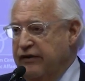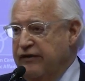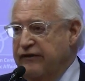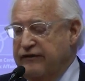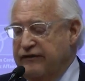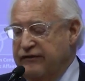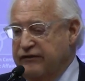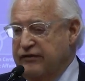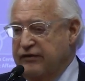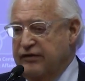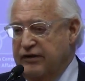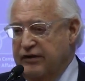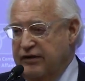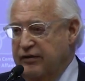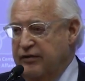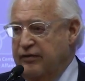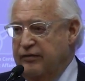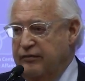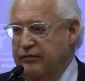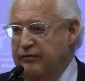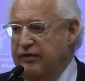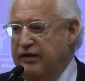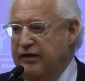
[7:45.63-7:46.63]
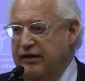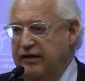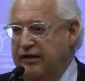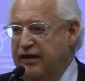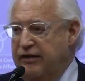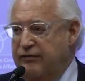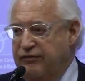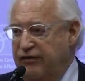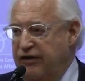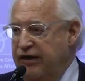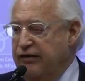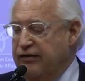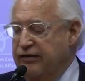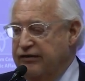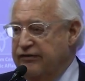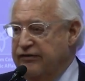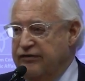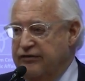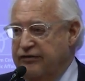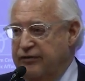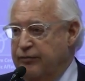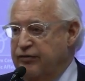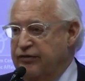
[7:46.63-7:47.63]
because they
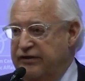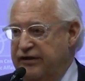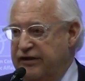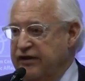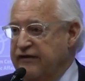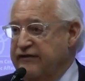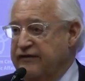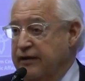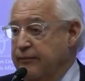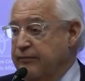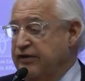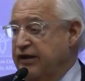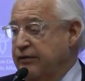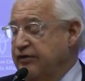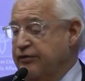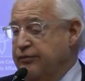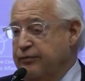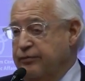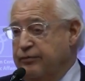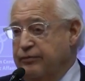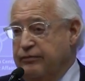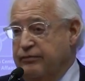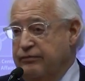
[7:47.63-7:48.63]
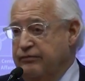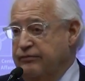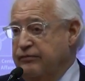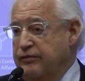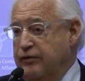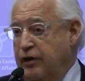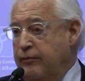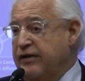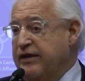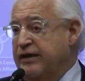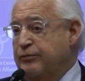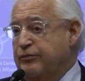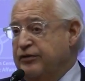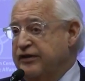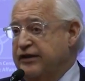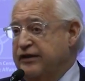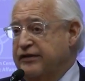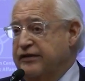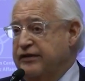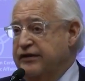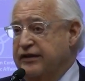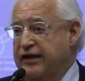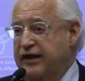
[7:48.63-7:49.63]
failed to predict something which
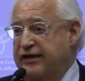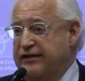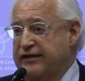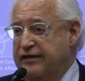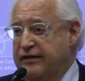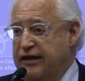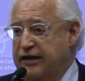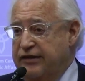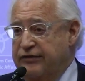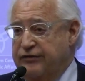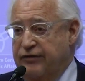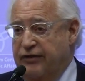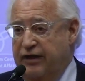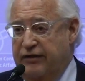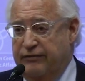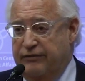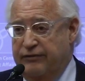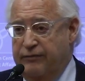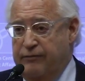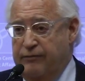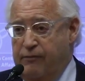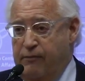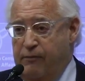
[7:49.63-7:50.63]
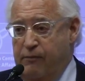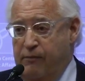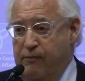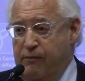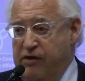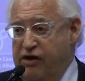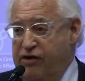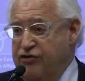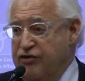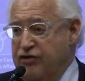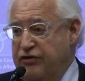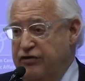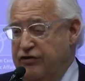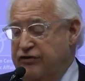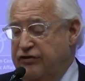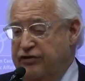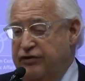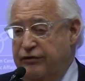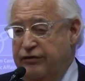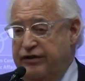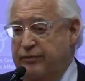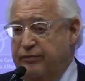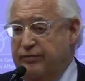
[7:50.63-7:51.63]
nobody predicted in
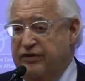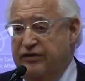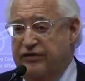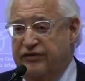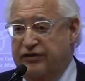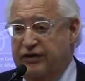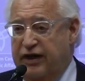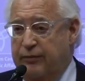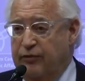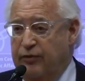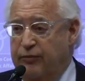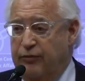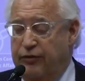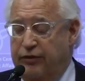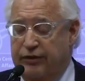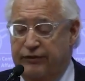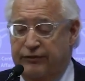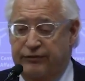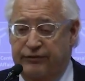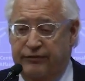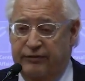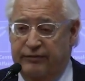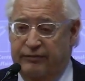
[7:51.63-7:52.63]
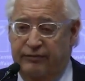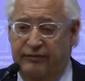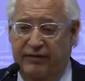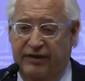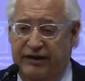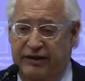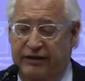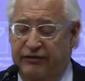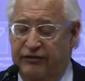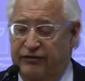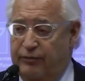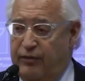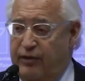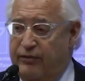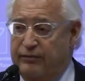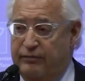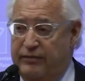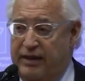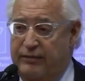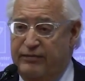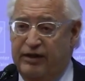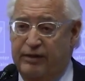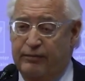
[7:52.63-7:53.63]
1995. Syria had been a stable border for many
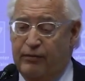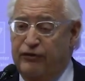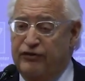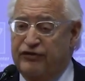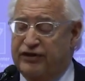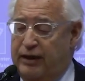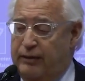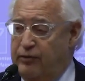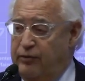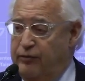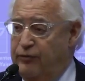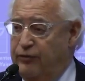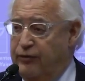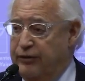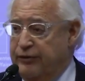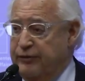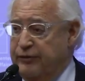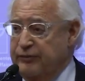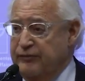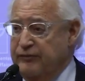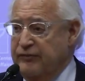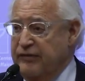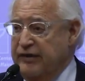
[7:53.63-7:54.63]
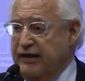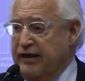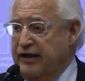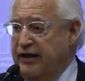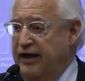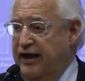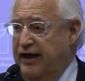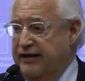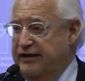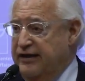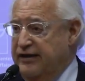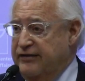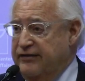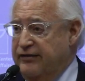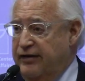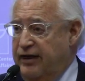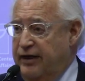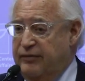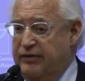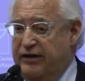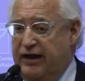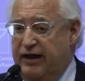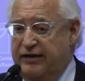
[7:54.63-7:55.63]
years, maybe the most stable border at
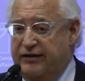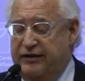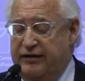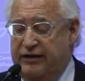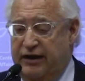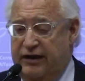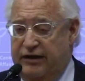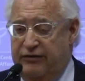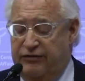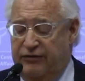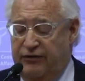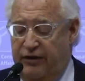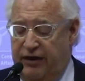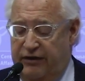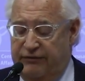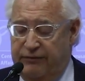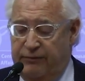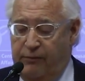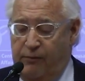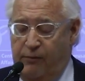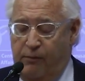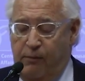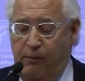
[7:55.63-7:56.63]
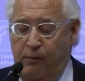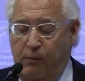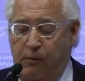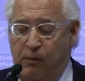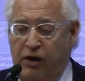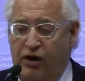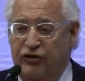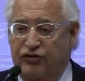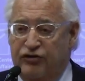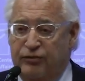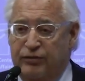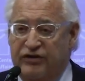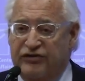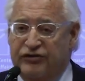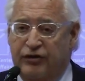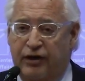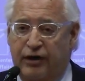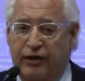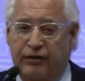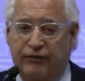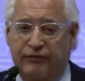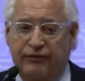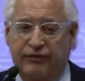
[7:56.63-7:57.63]
that time in 1995. So
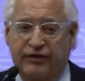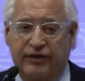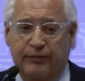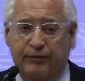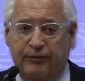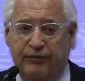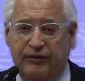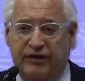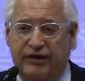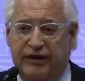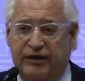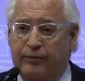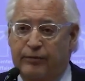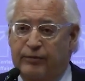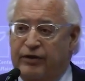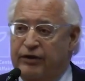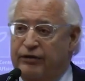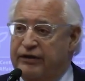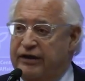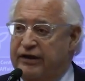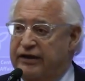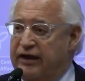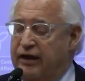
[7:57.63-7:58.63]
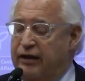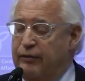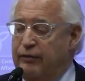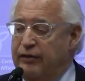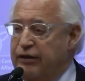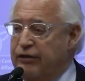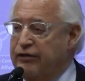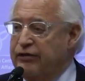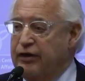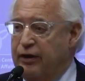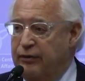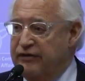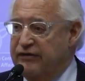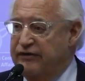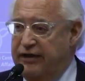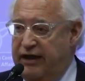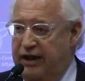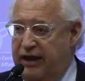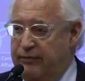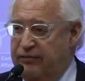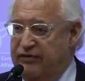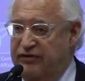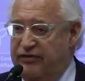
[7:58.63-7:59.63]
we start off with the humility that we don't know
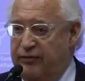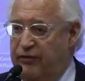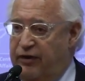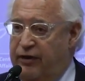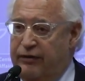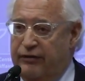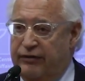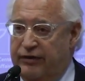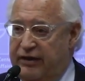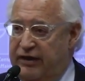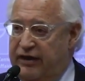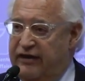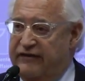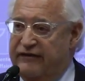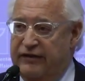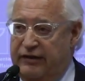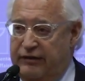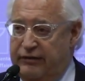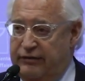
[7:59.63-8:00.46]
what's going to happen tomorrow,